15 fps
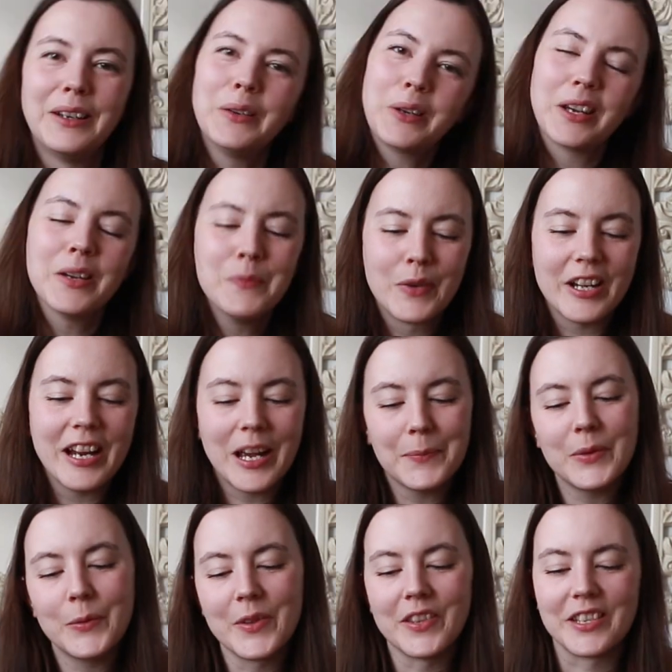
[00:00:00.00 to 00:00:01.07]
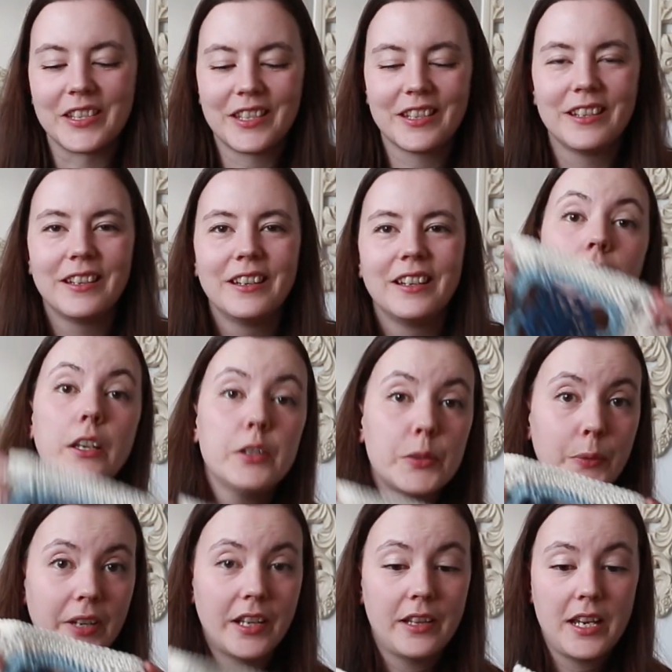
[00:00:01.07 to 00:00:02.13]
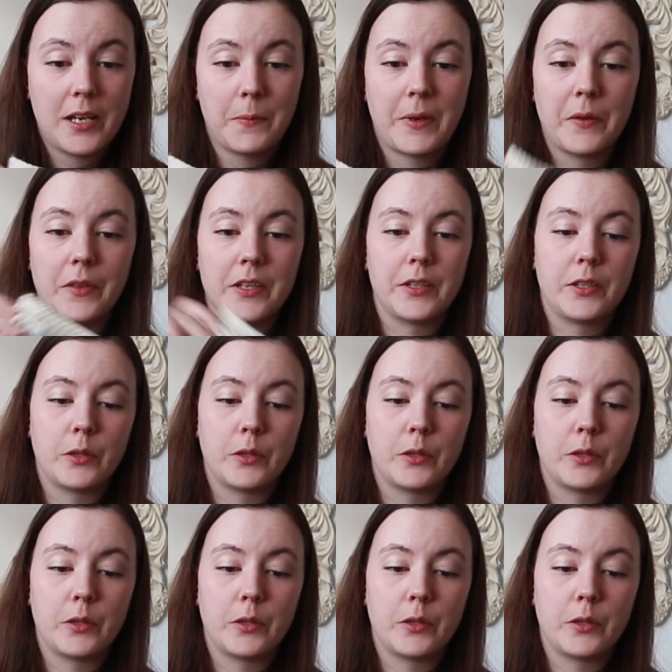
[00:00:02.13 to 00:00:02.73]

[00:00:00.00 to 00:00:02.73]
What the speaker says: Okay, I'm pretty happy with this. Here's what I like about this